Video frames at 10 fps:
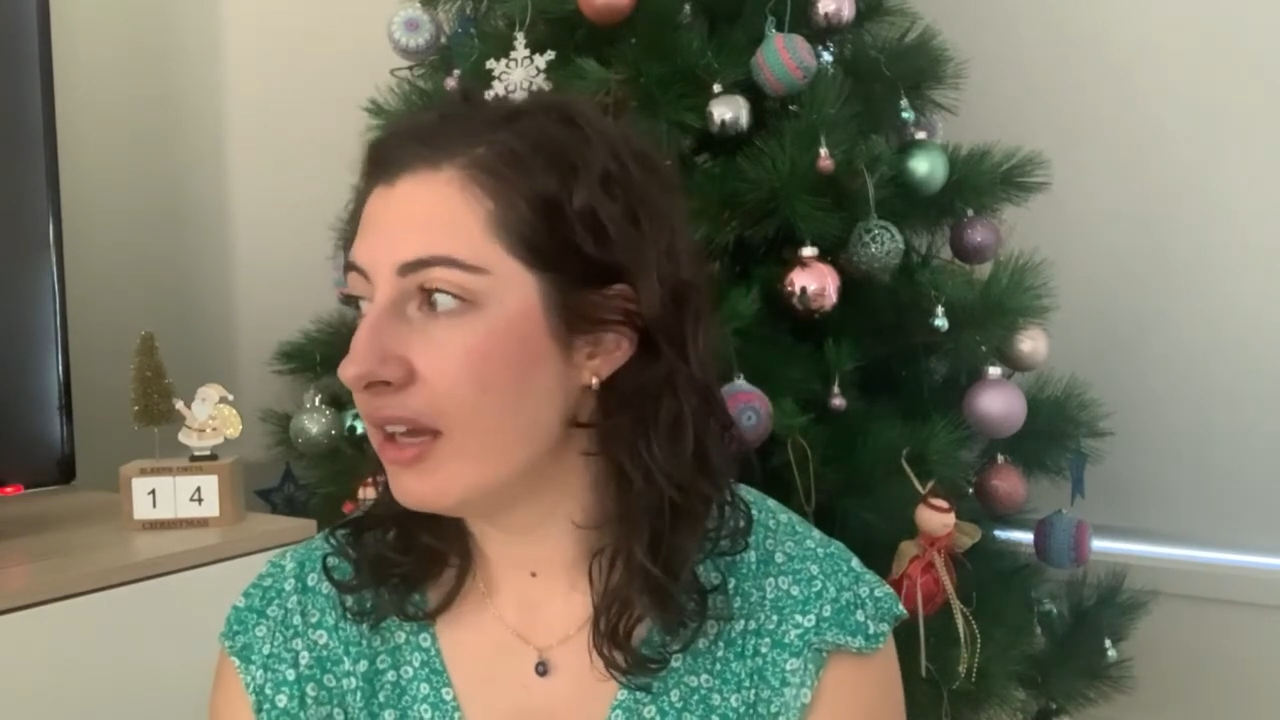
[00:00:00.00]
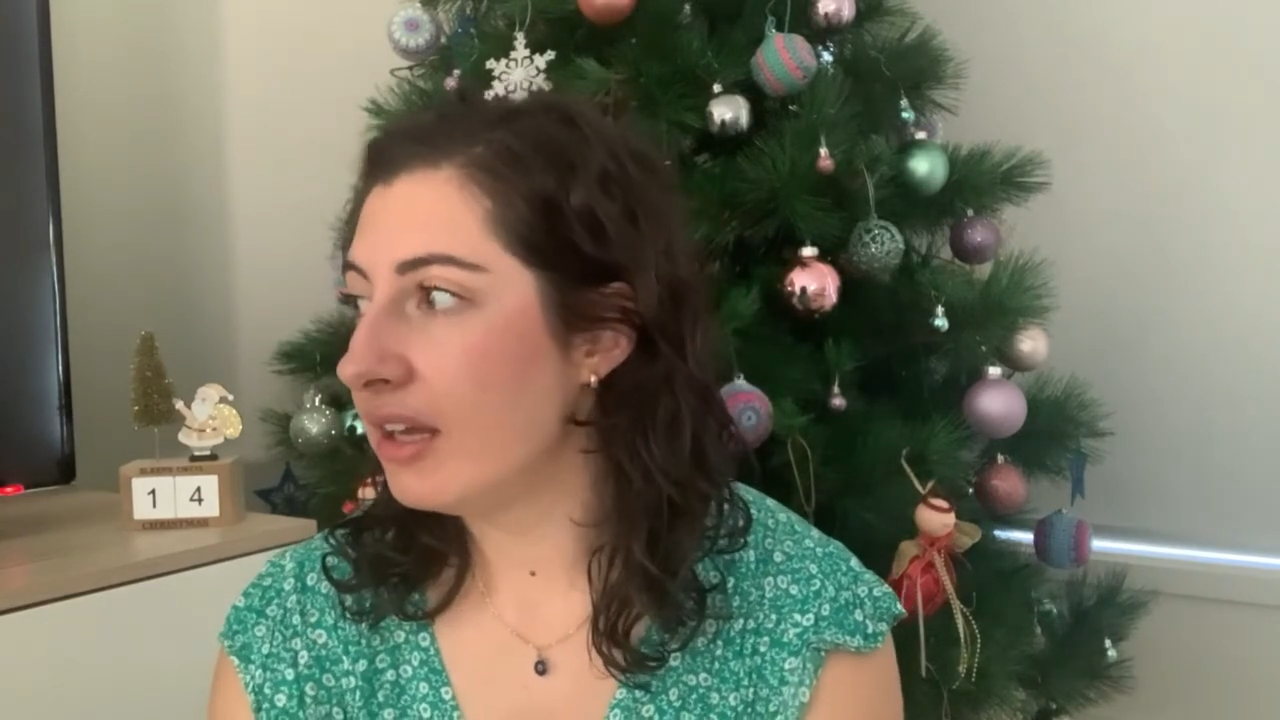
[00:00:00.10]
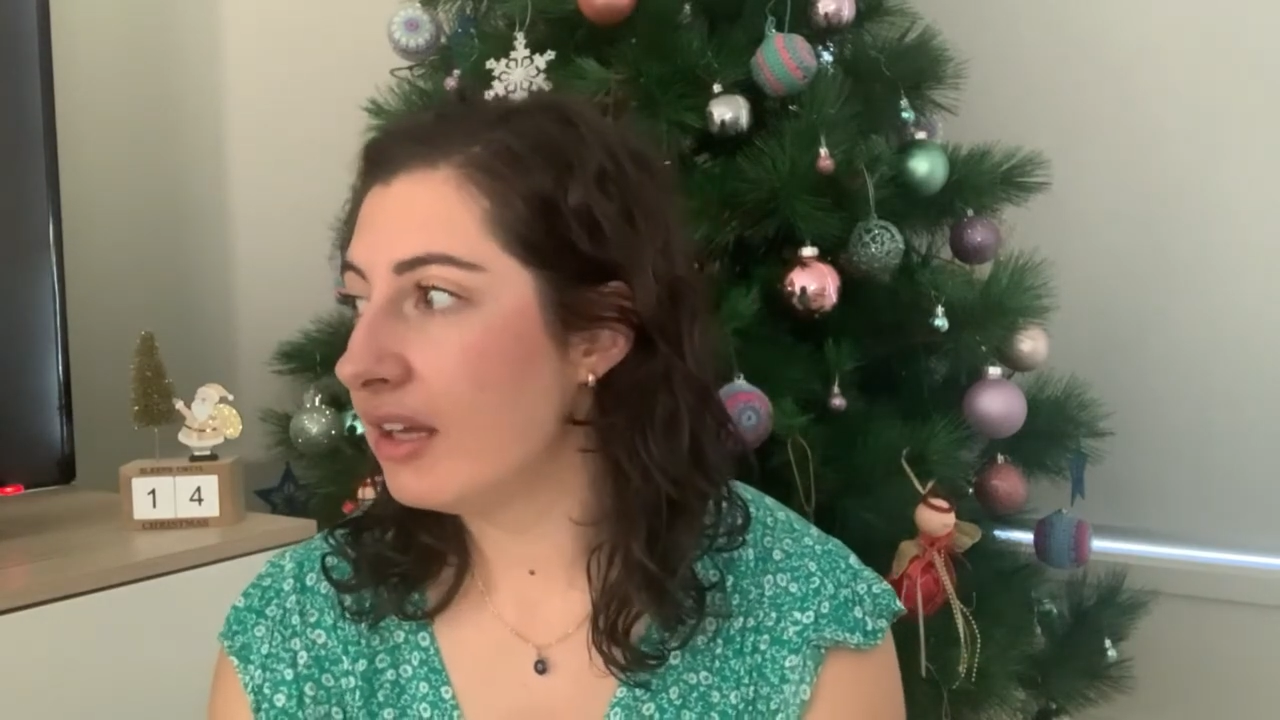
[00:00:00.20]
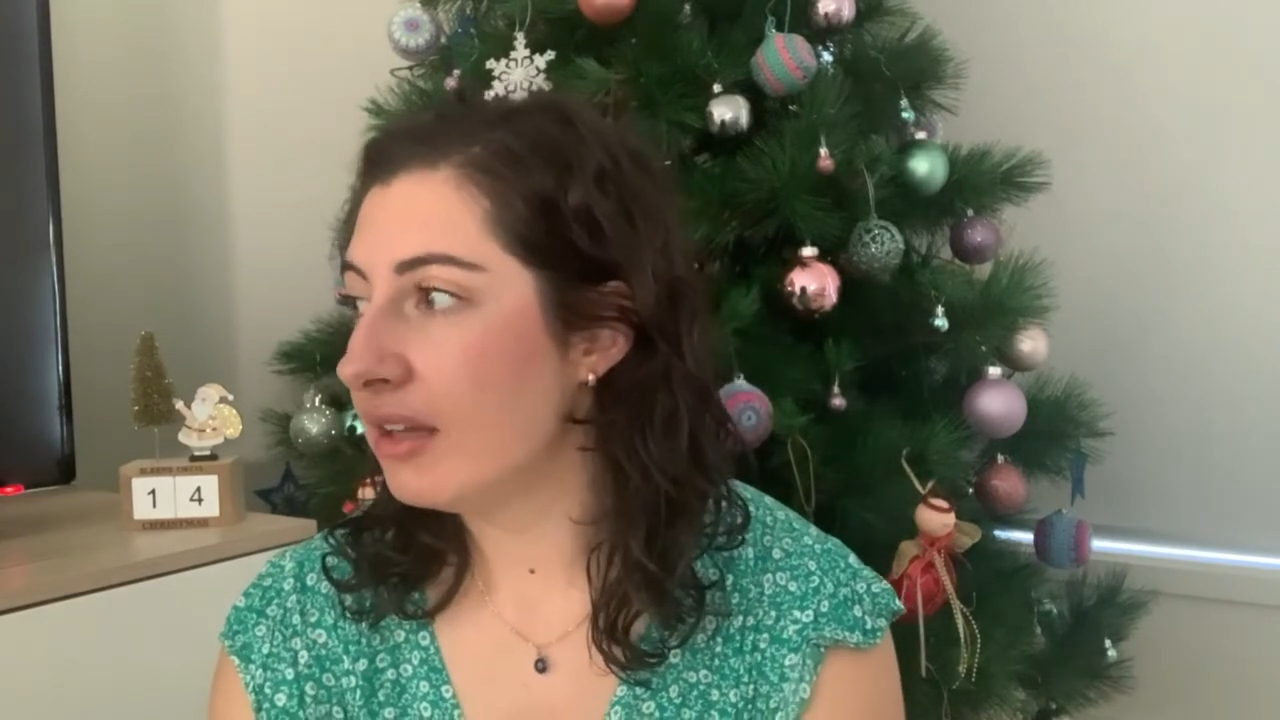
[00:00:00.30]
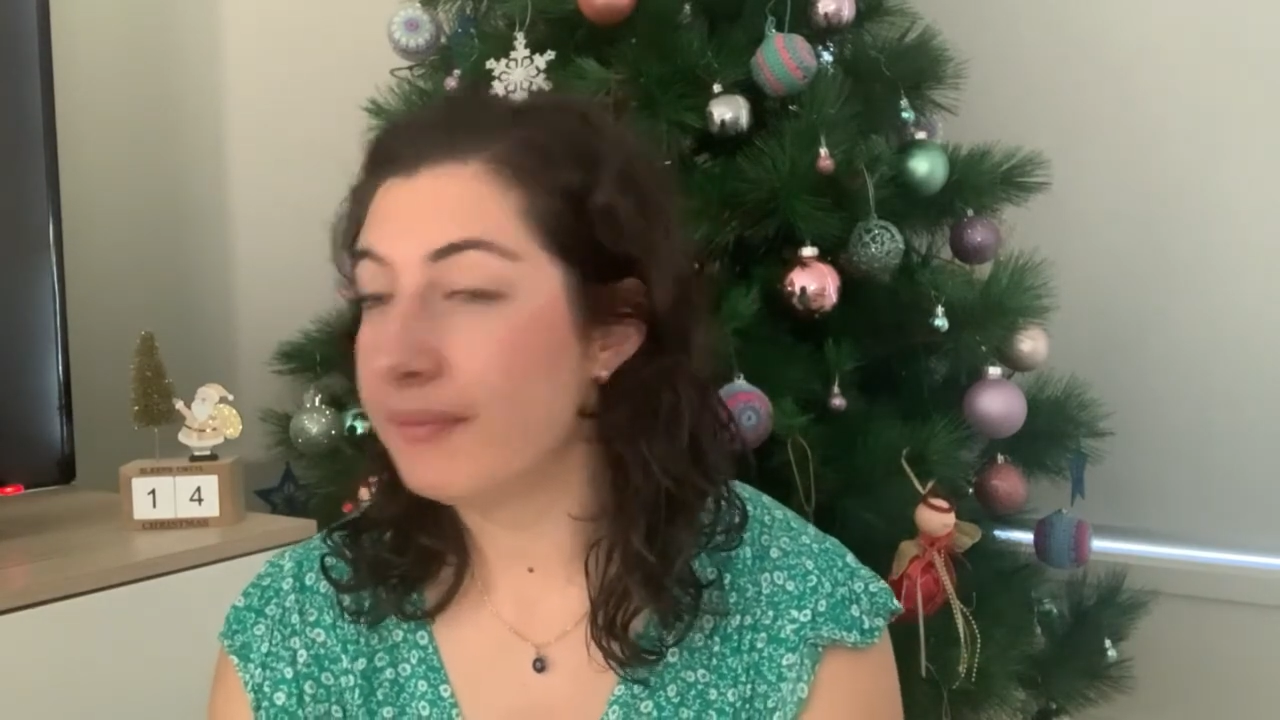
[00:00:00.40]

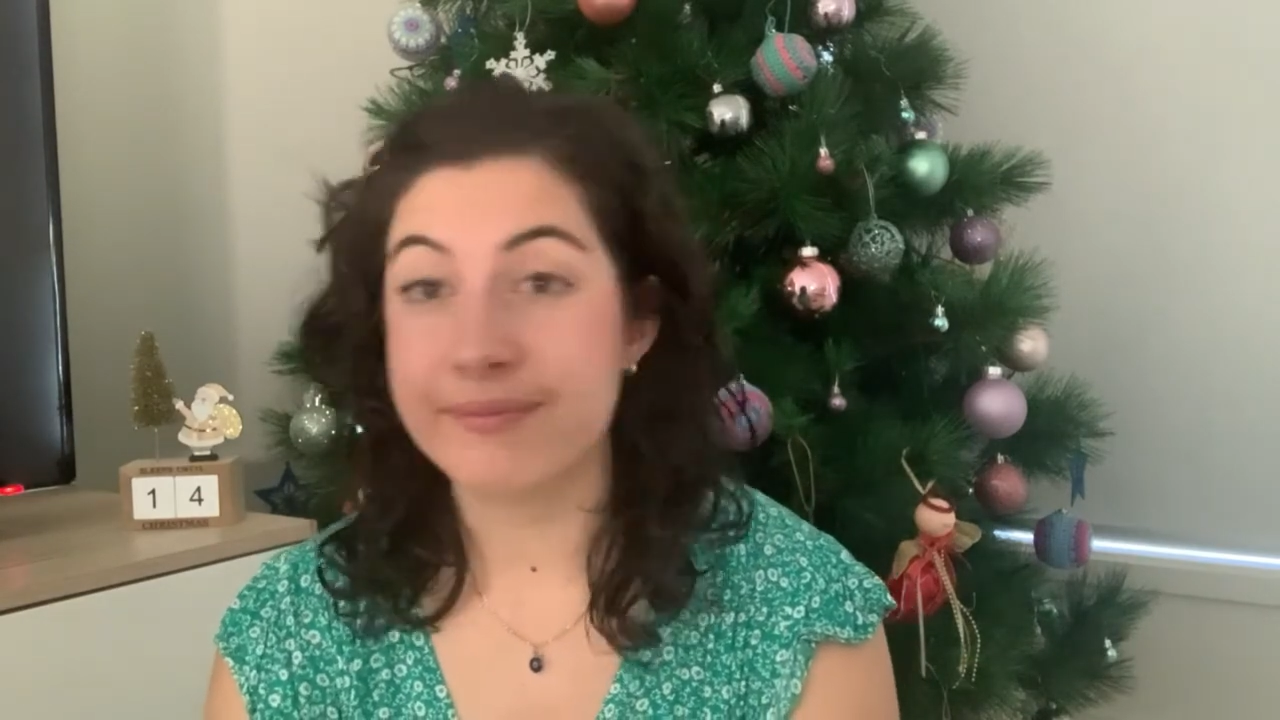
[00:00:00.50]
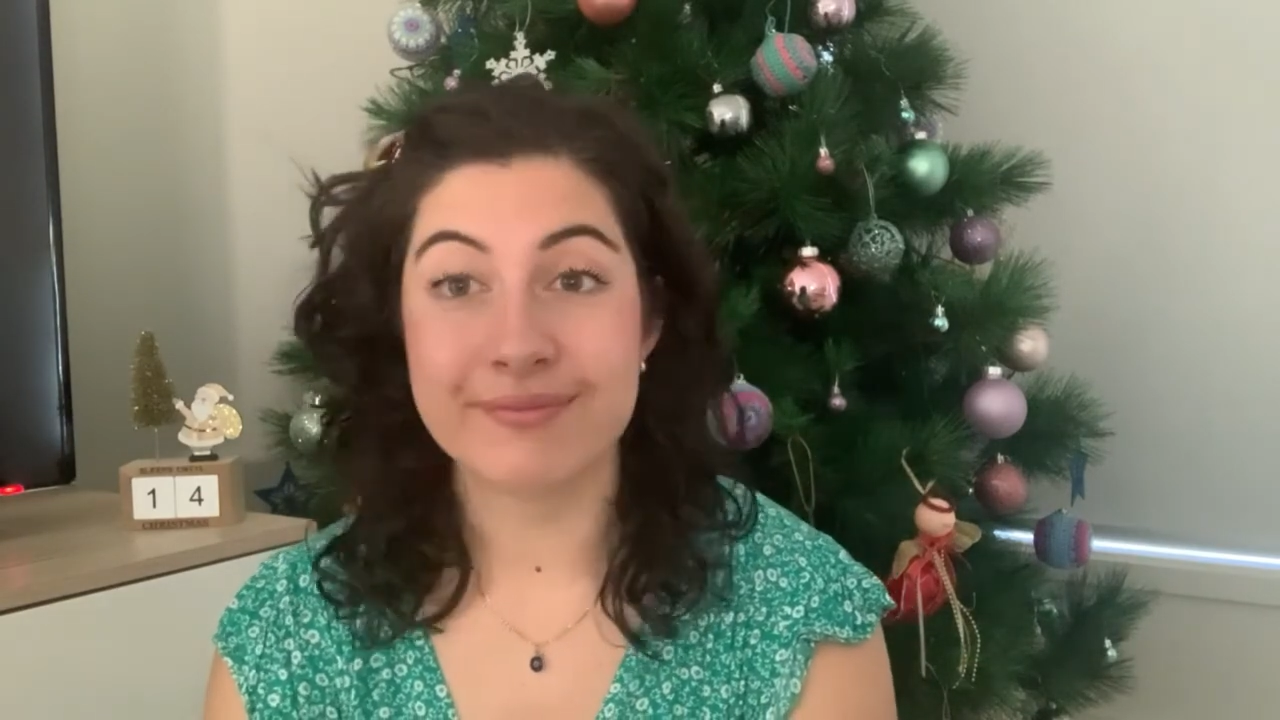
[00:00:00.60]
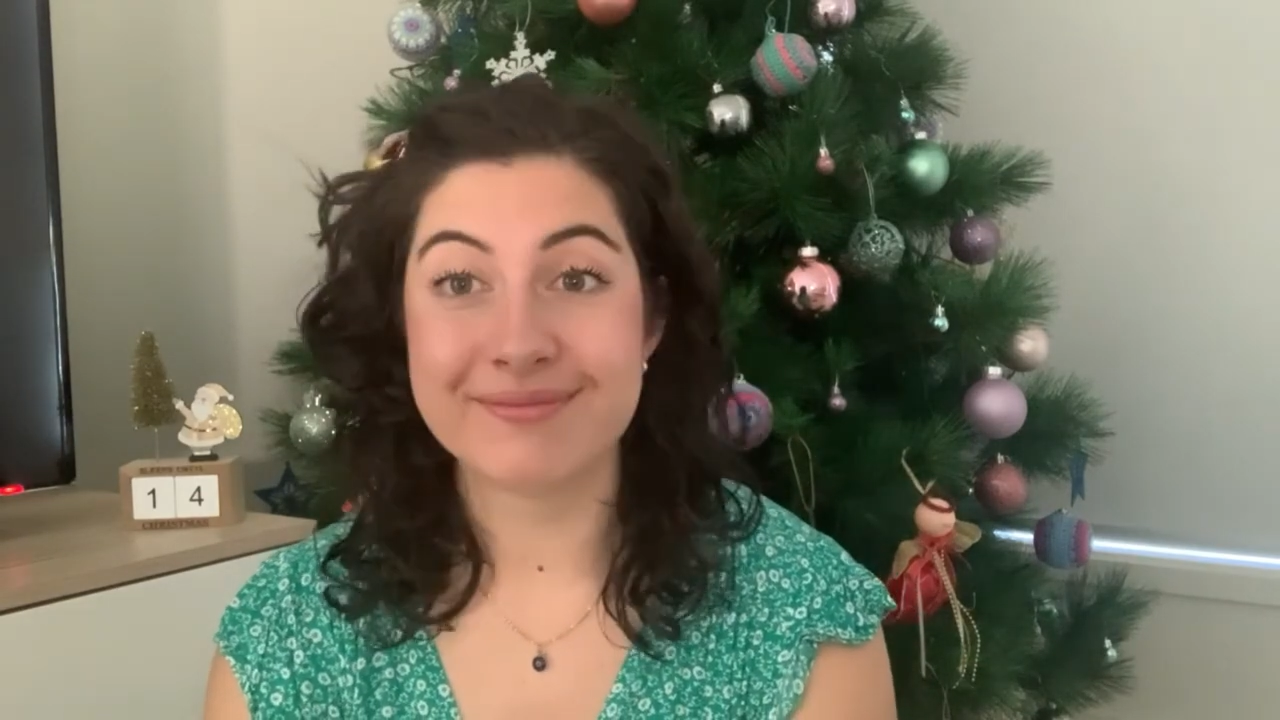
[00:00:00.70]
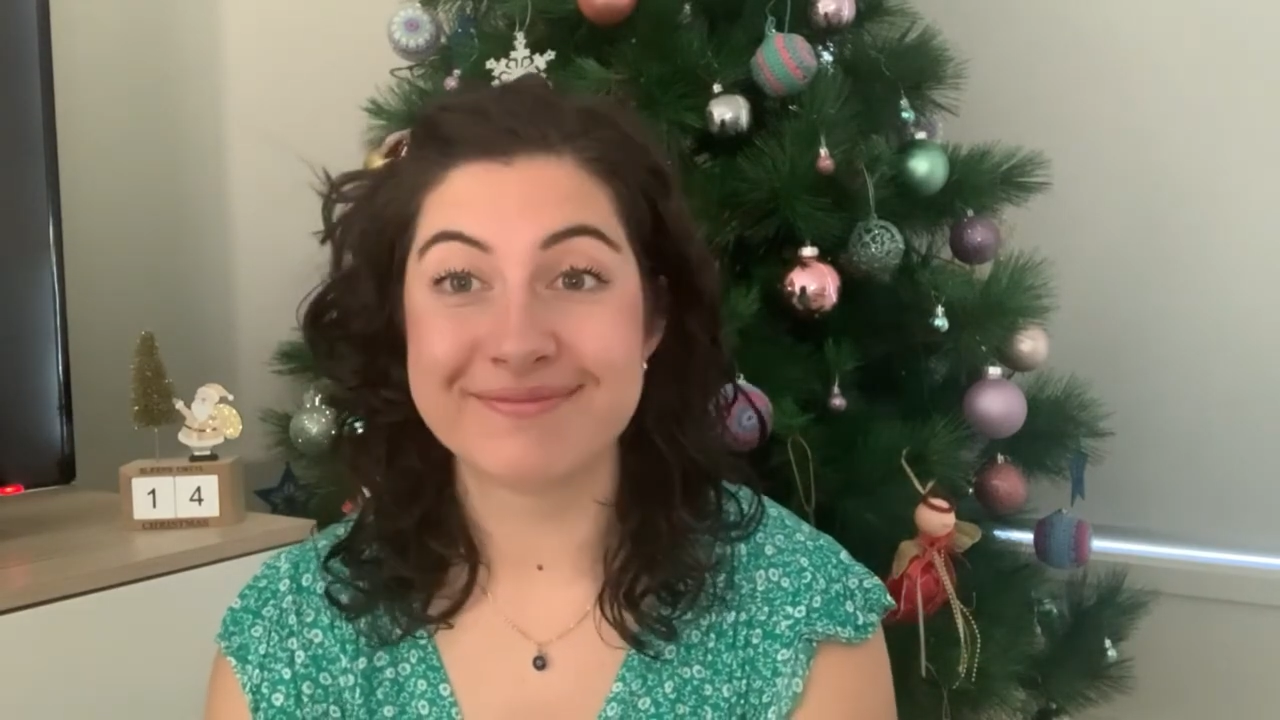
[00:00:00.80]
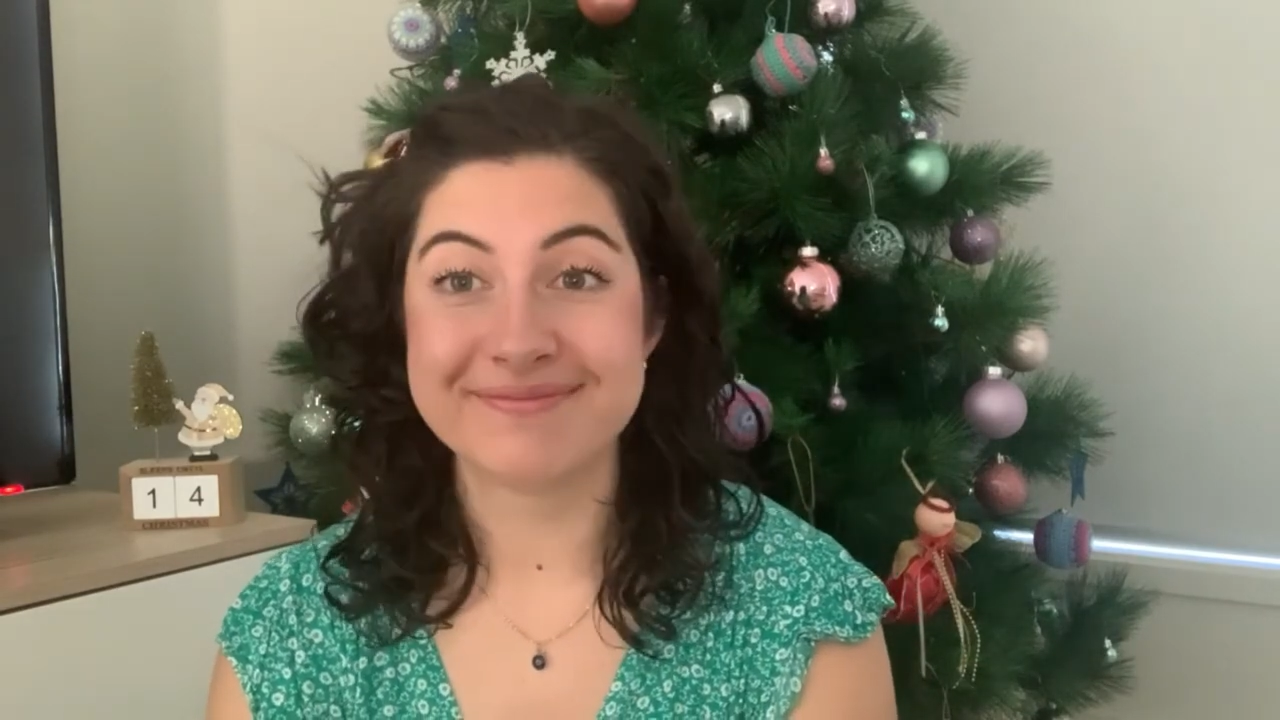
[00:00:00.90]
Um,